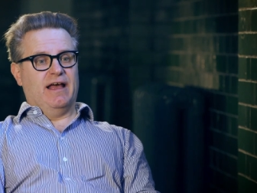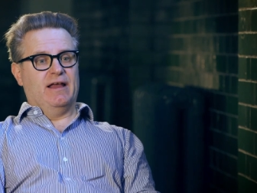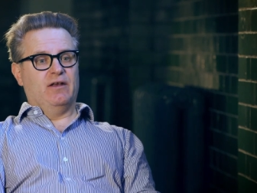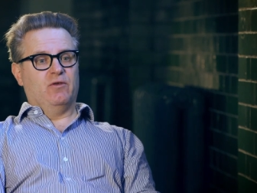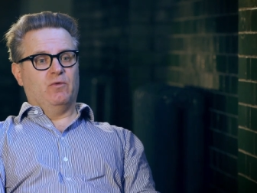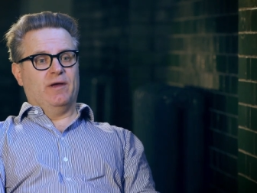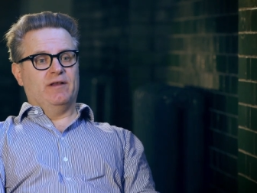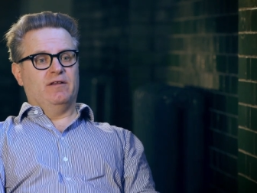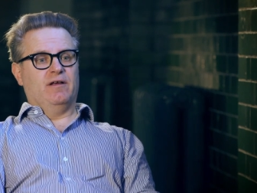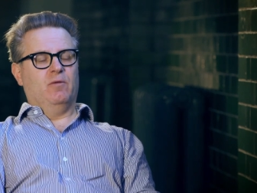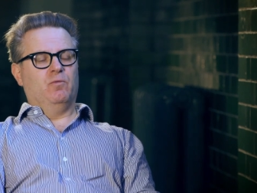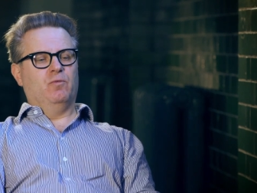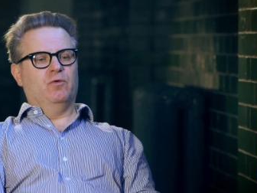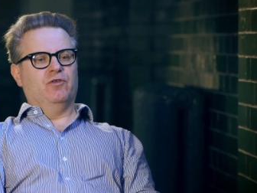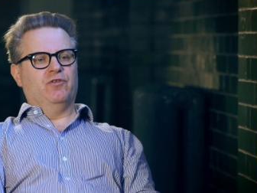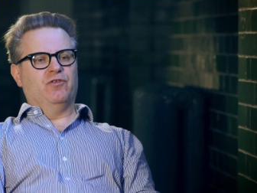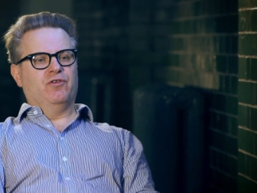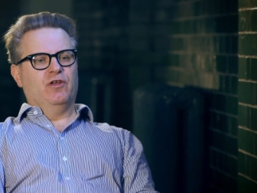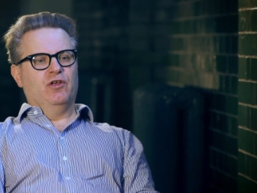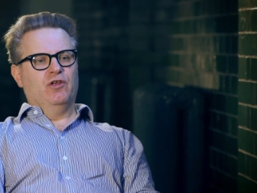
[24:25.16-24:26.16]
and went
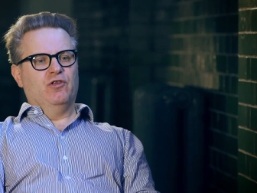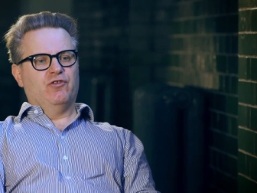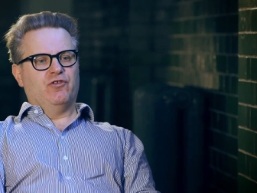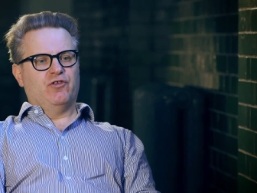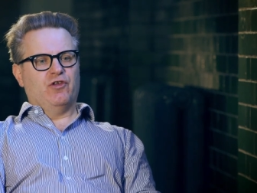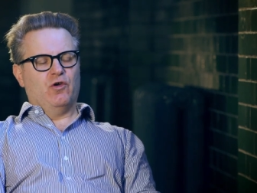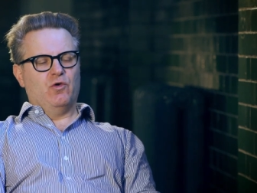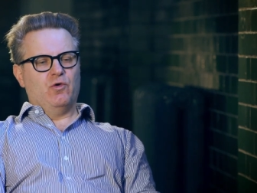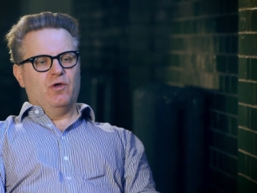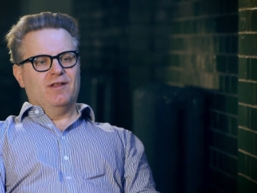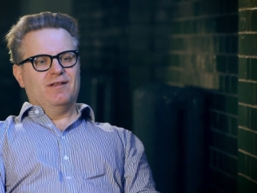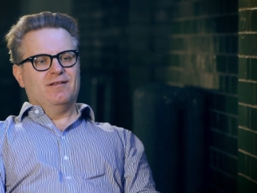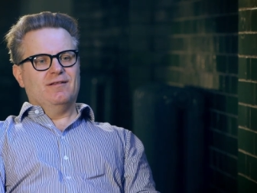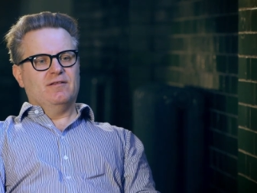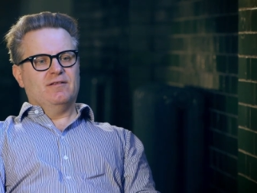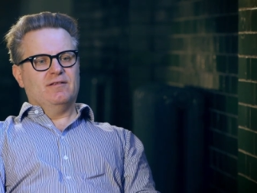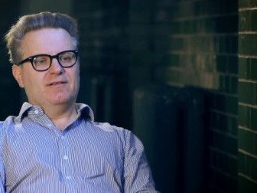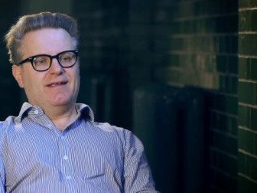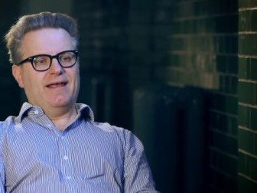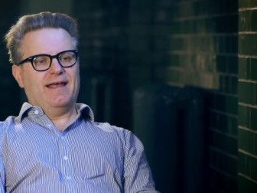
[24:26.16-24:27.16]
upwards. So
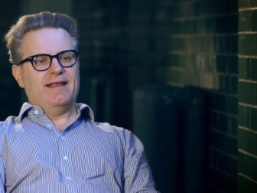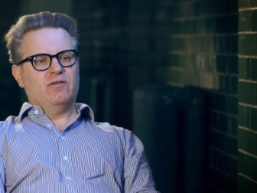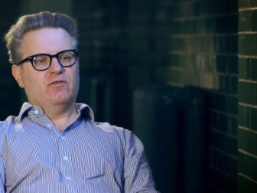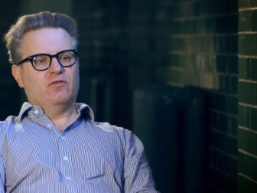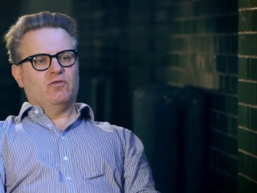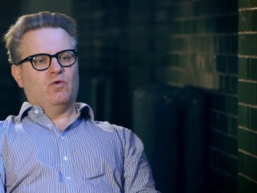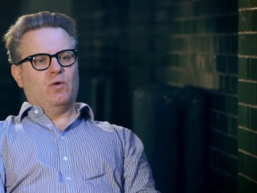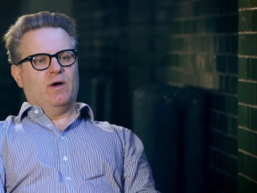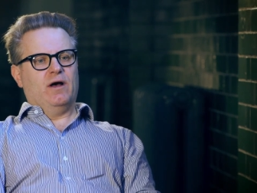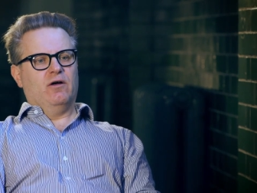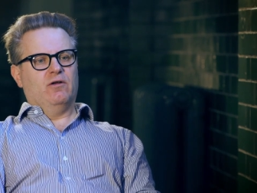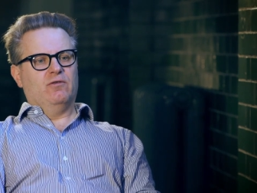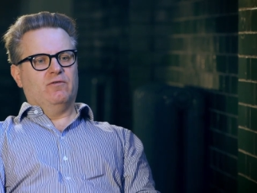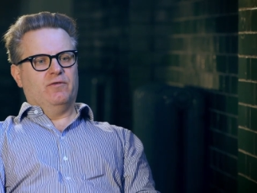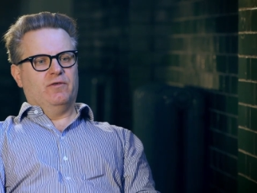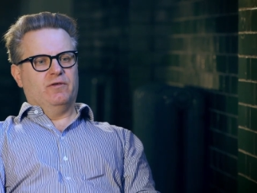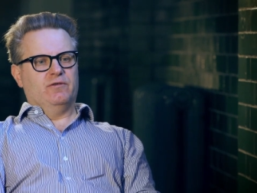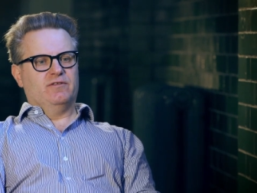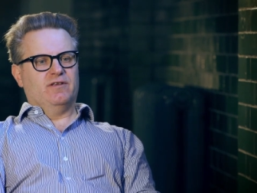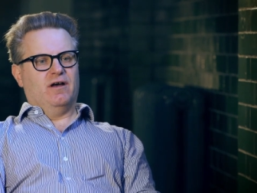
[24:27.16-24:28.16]
10 to
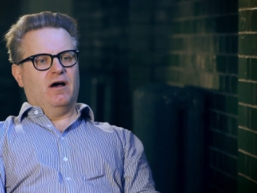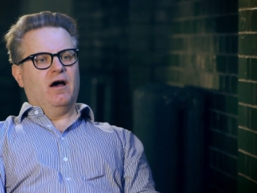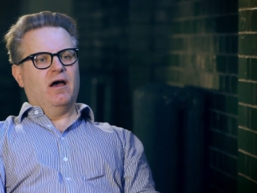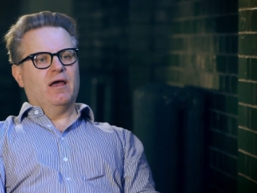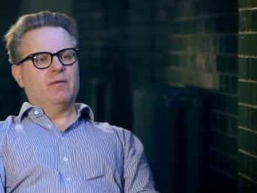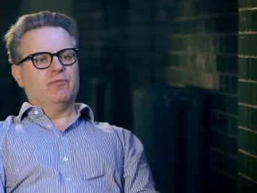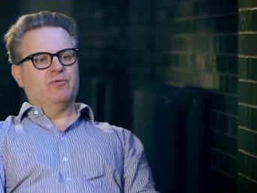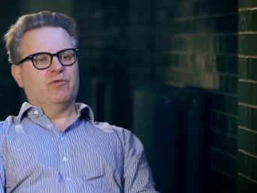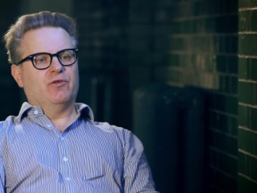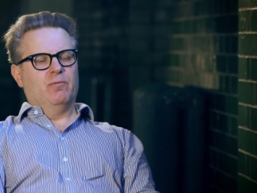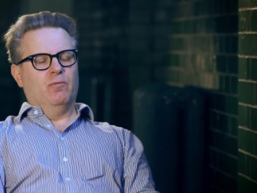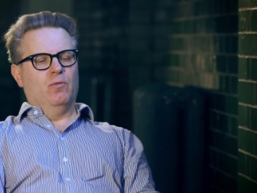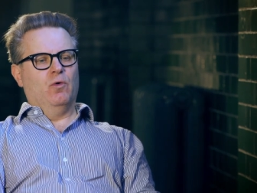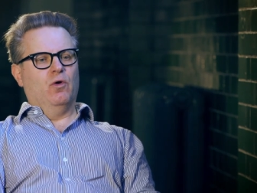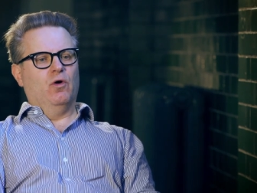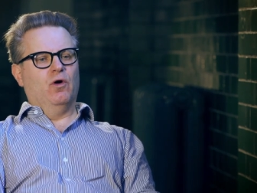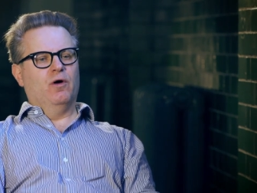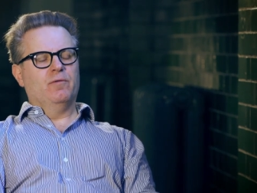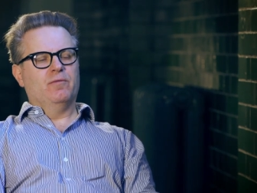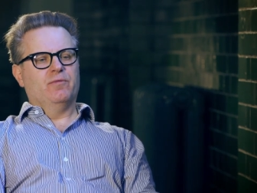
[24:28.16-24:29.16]
12 times
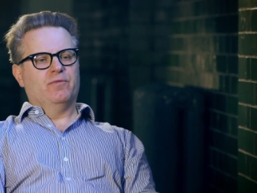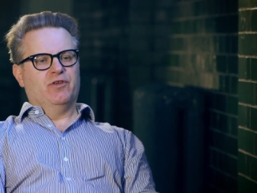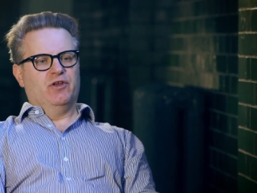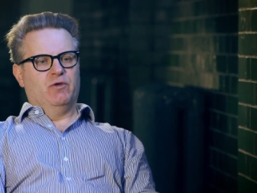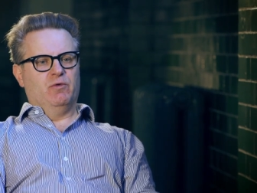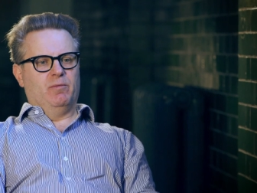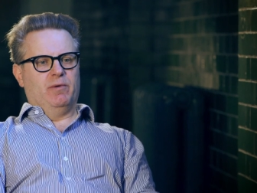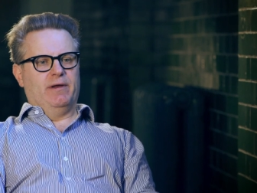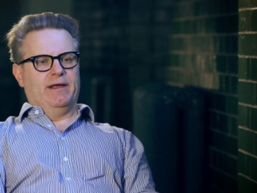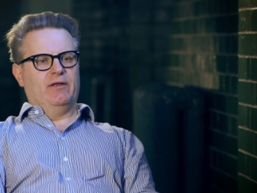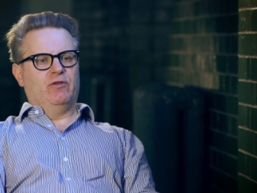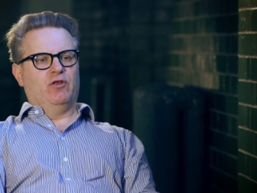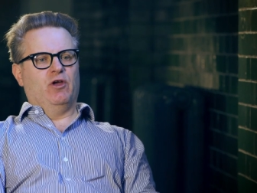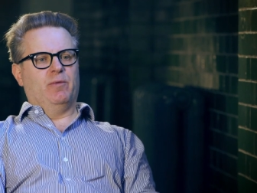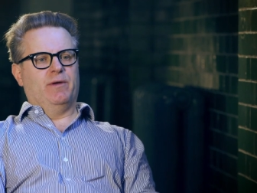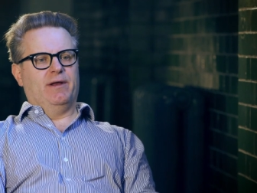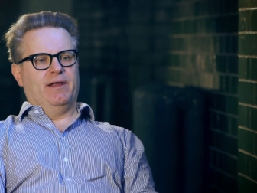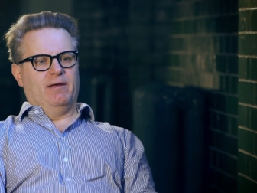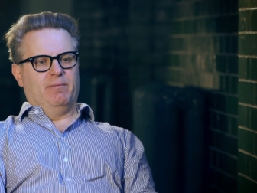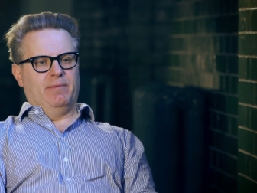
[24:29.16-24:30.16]
more than you would play at the
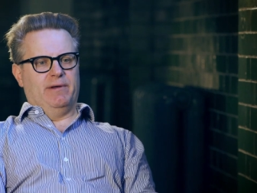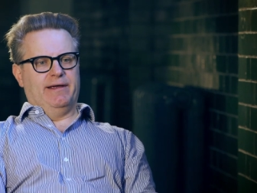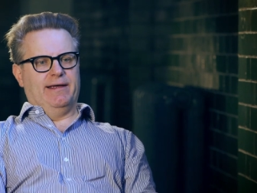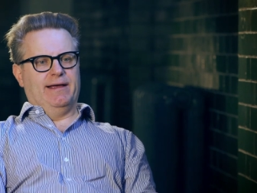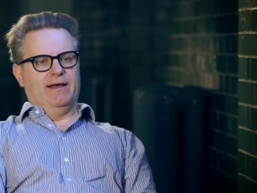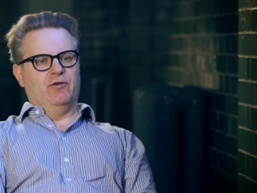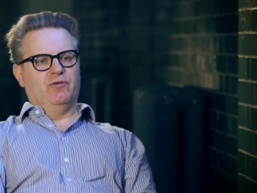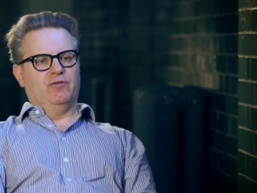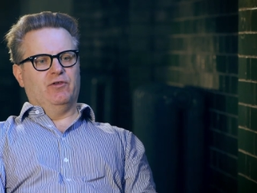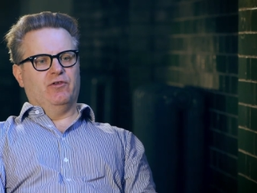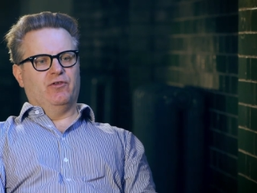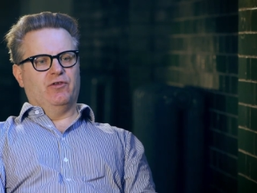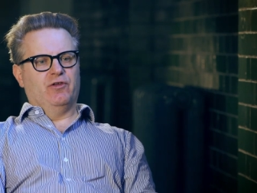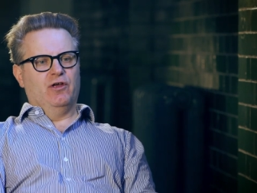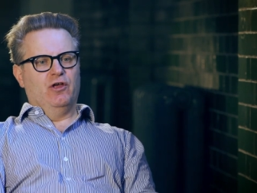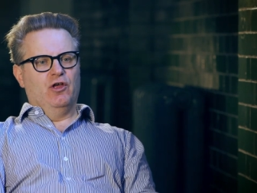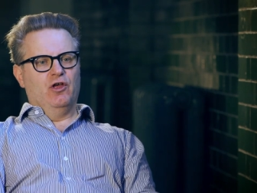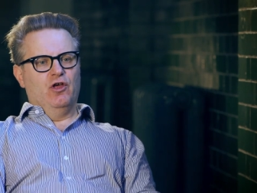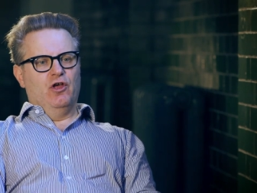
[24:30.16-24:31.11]
open air playhouses.